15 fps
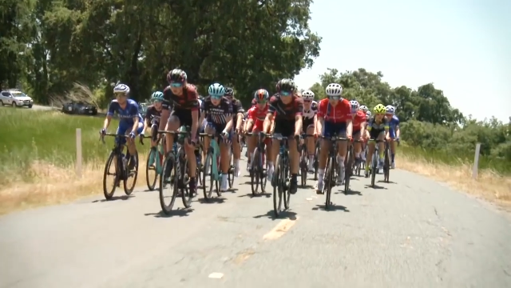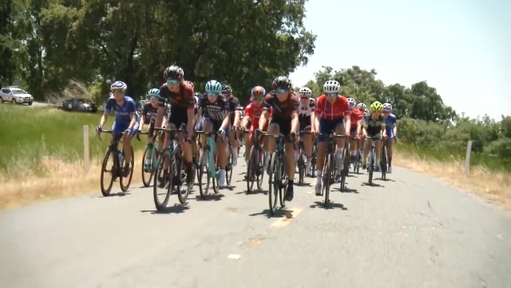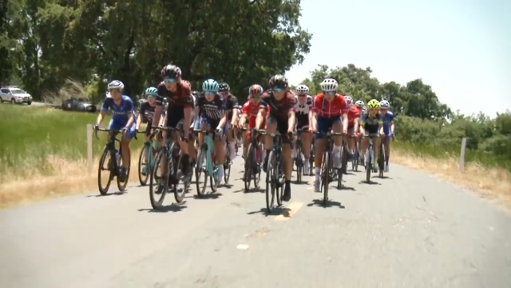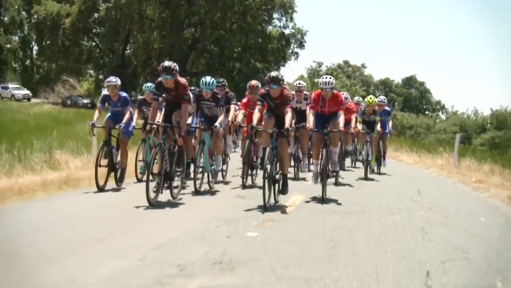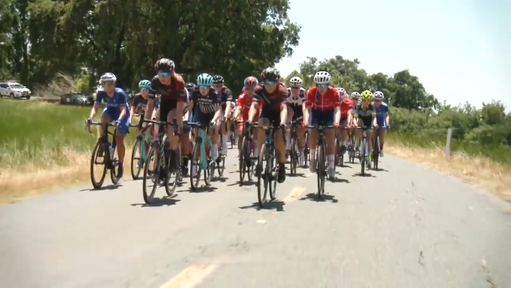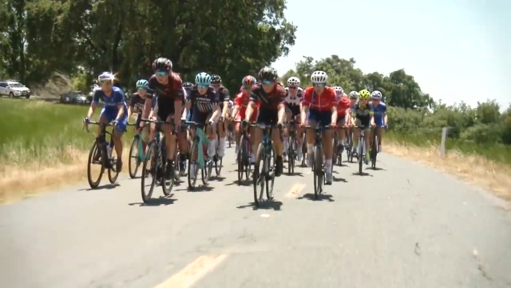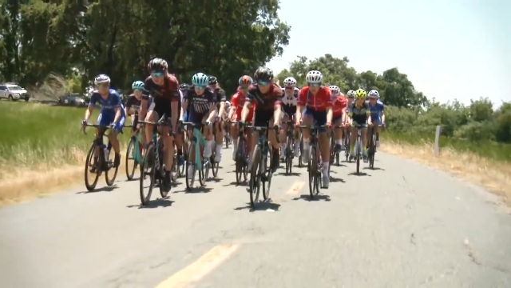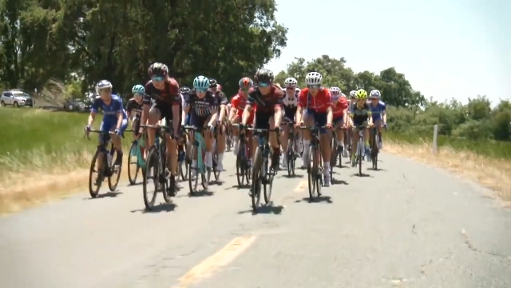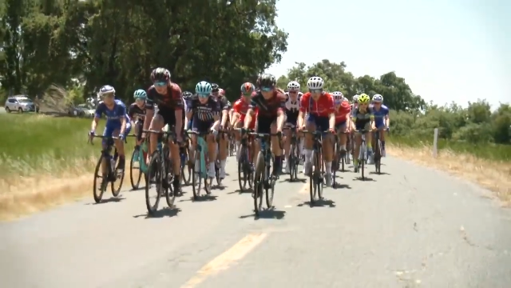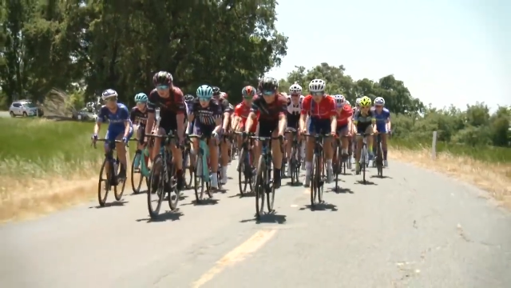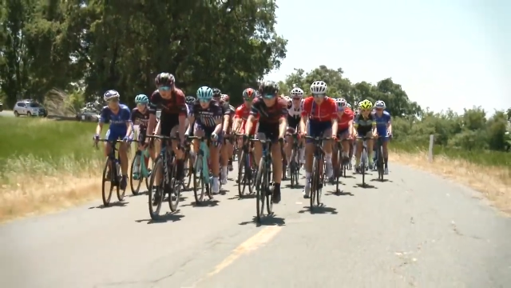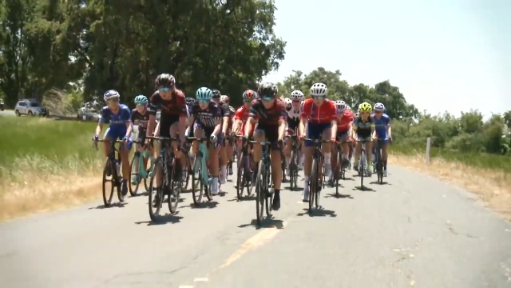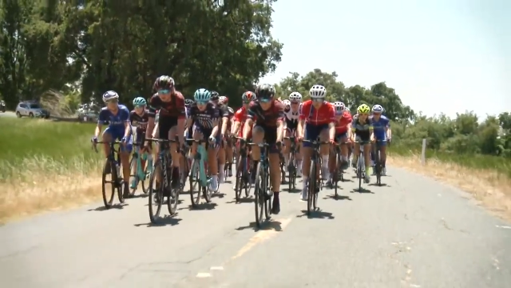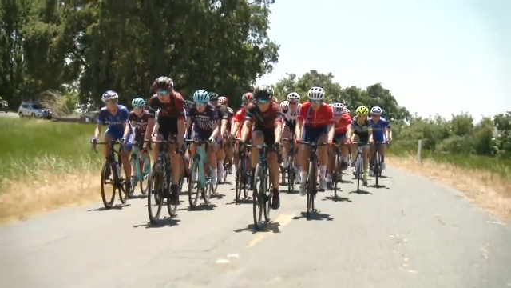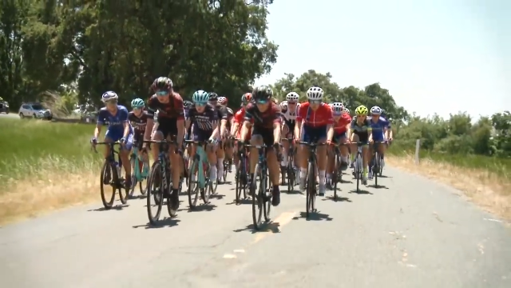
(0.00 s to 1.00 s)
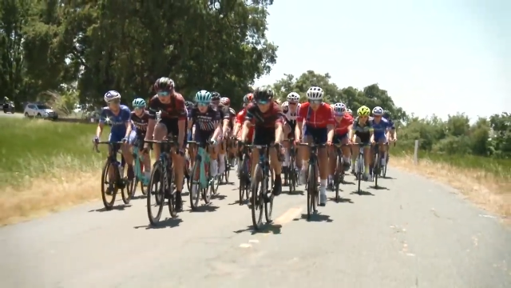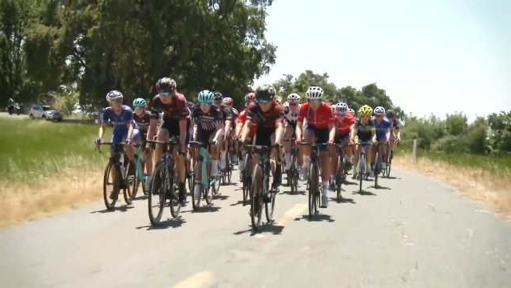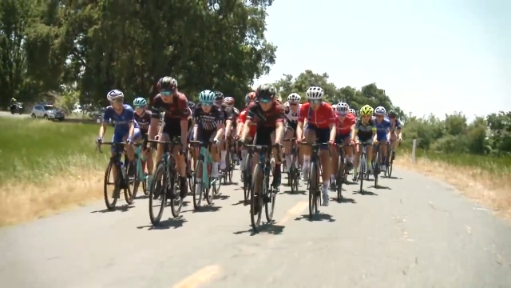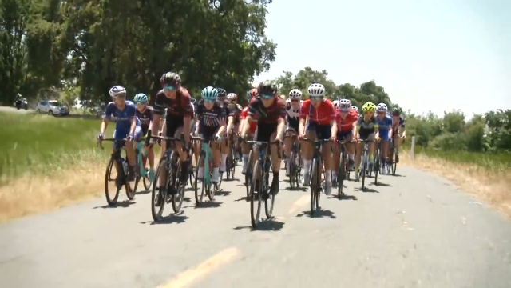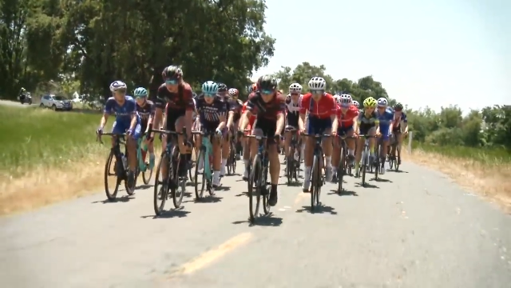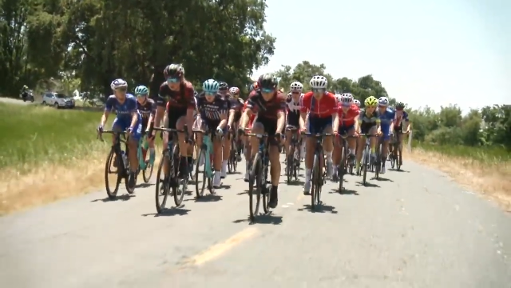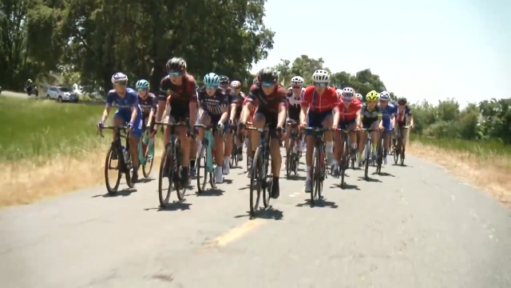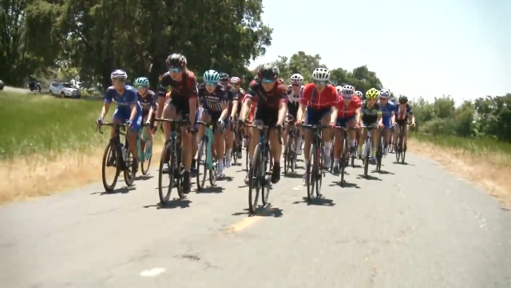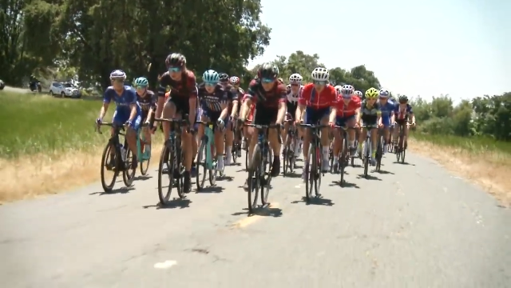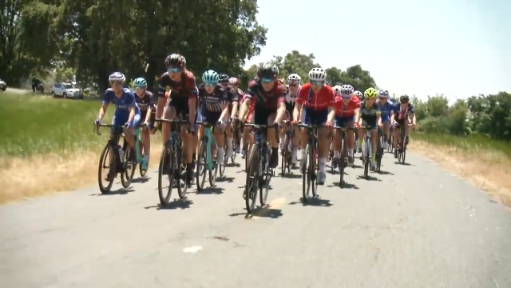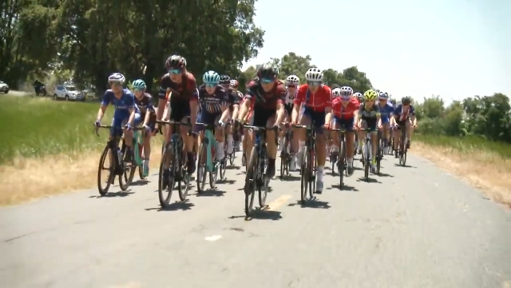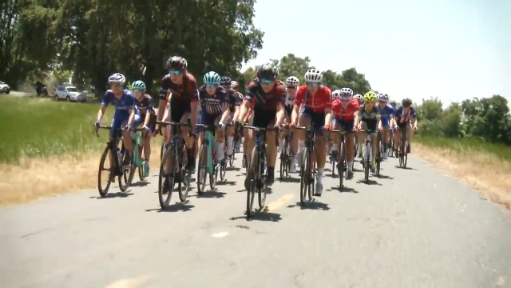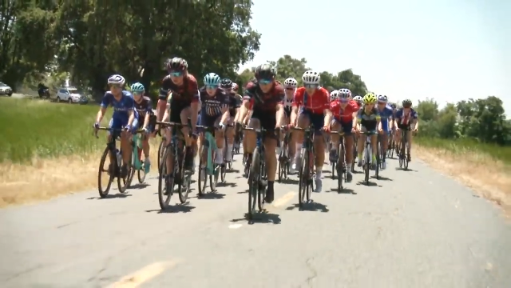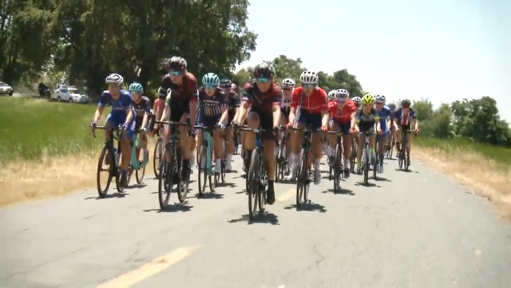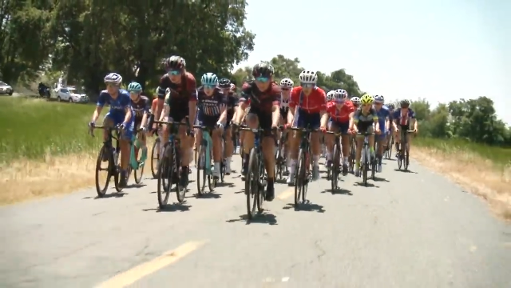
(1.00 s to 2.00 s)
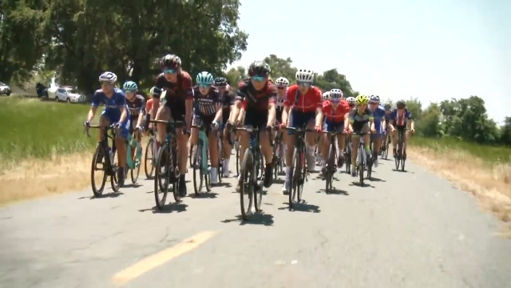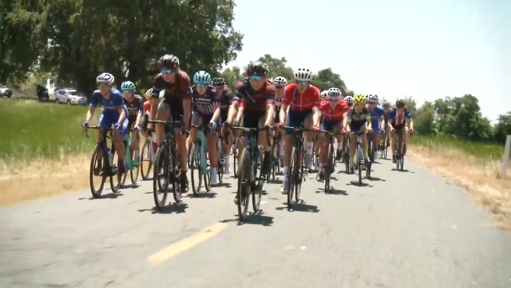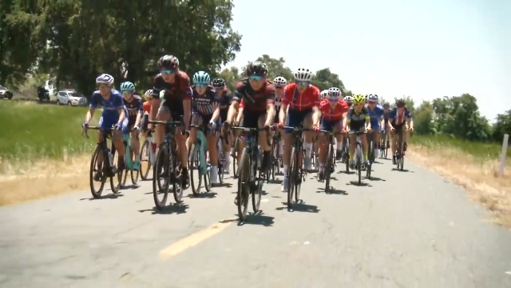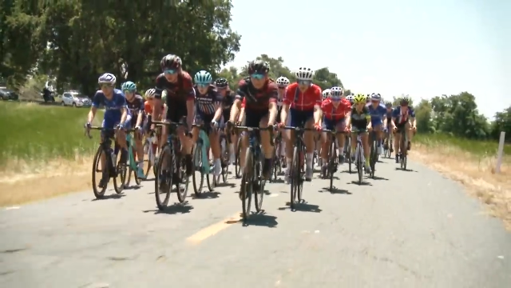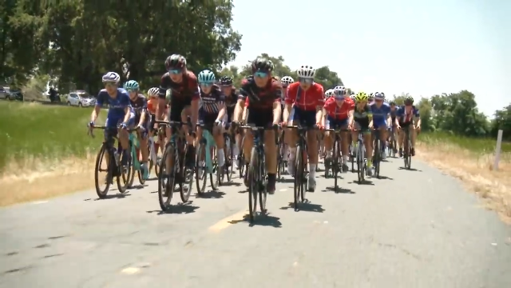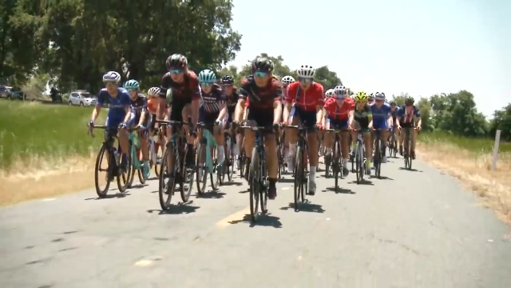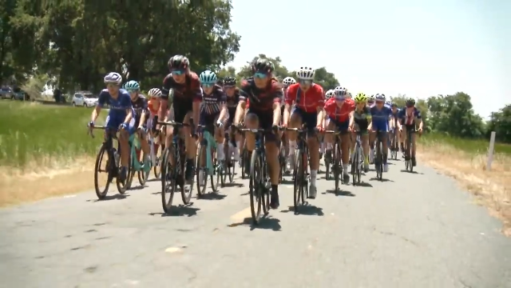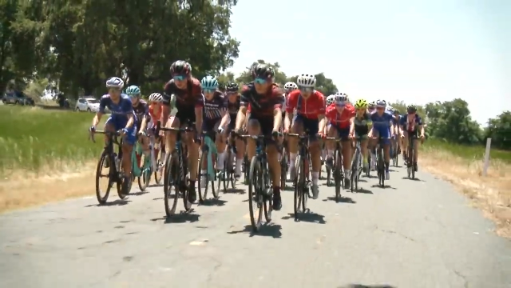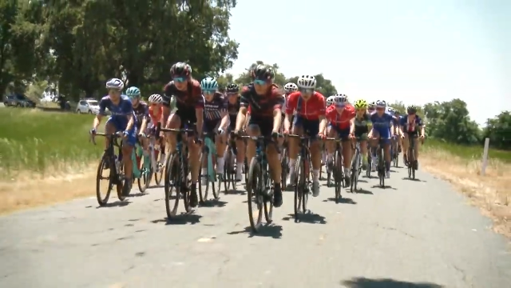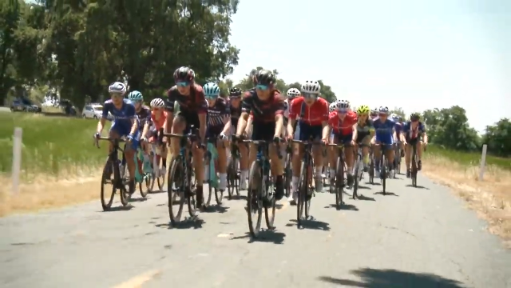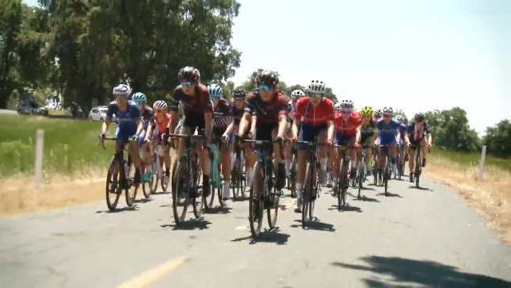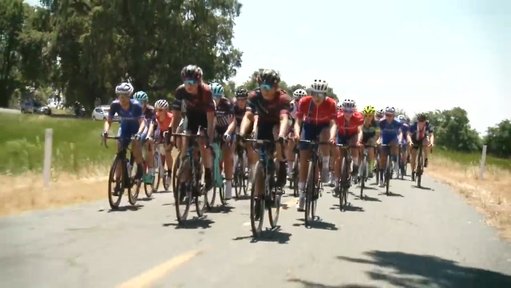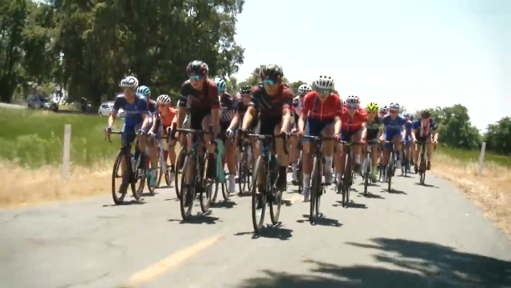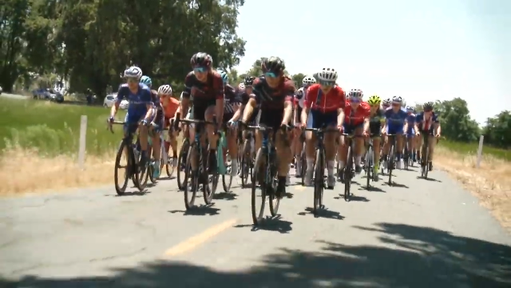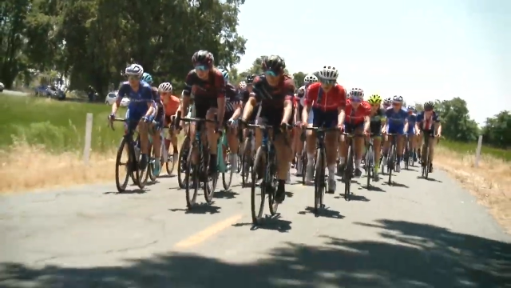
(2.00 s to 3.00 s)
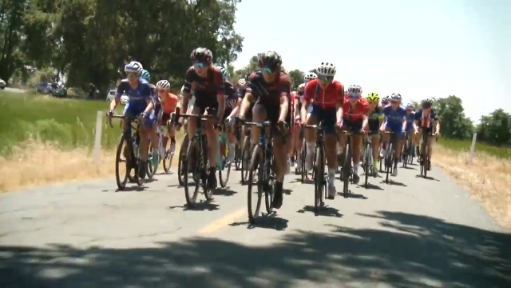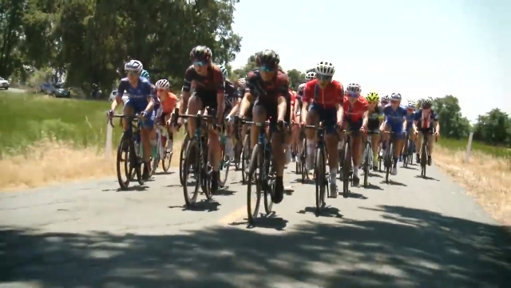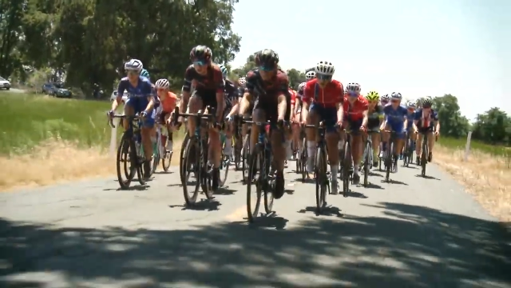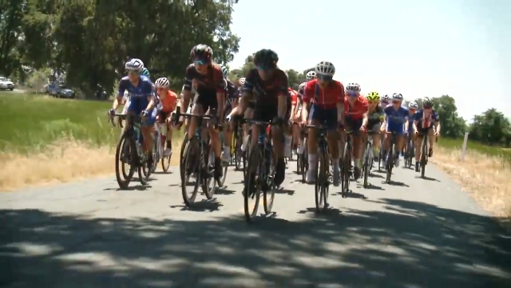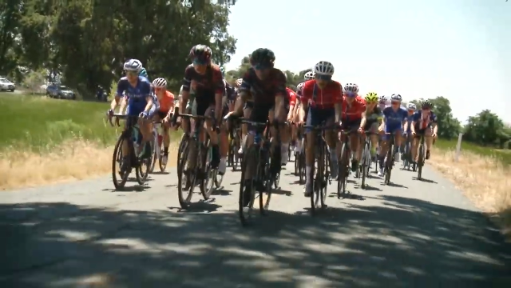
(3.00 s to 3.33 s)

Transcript: (no speaker visible)